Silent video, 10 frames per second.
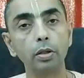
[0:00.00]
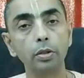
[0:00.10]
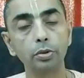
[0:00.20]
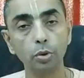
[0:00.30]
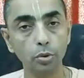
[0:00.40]

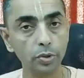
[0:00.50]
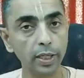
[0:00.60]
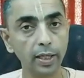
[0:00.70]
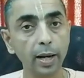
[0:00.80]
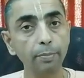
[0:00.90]
so to say,
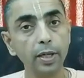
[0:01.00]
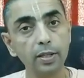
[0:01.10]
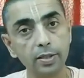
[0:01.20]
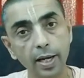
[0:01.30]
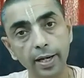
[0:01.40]
kept
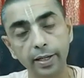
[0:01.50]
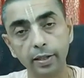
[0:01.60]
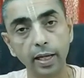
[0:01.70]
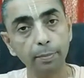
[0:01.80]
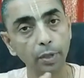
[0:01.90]
aside, kept